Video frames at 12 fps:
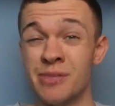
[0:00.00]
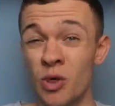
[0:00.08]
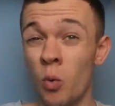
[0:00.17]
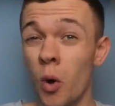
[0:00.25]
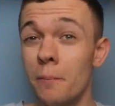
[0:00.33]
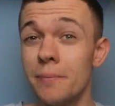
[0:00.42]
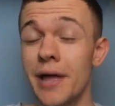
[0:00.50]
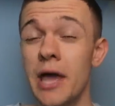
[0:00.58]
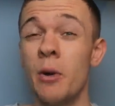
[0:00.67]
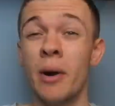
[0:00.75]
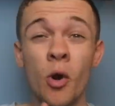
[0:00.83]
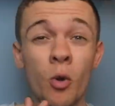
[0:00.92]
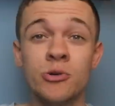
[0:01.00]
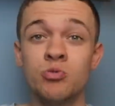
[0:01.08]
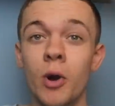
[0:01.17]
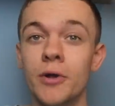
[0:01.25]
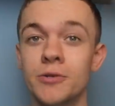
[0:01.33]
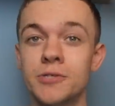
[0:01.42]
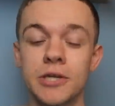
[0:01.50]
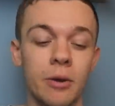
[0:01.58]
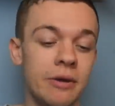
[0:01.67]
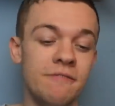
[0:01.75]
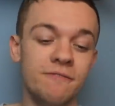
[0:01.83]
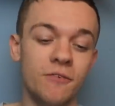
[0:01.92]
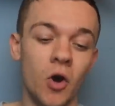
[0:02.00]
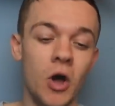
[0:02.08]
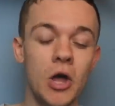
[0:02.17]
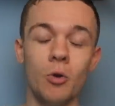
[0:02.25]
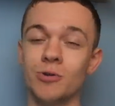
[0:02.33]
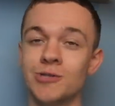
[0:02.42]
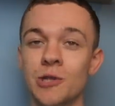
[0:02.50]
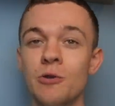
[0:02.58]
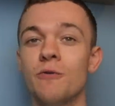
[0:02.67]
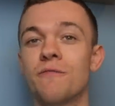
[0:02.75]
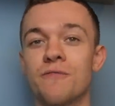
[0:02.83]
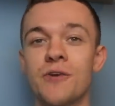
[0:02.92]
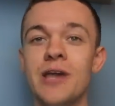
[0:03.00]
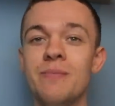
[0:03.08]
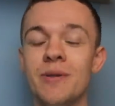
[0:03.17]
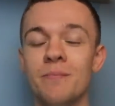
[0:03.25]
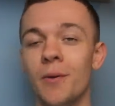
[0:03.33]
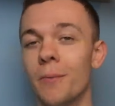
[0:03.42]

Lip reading: and the one player who I always wanted us to go in for was Luke Freeman,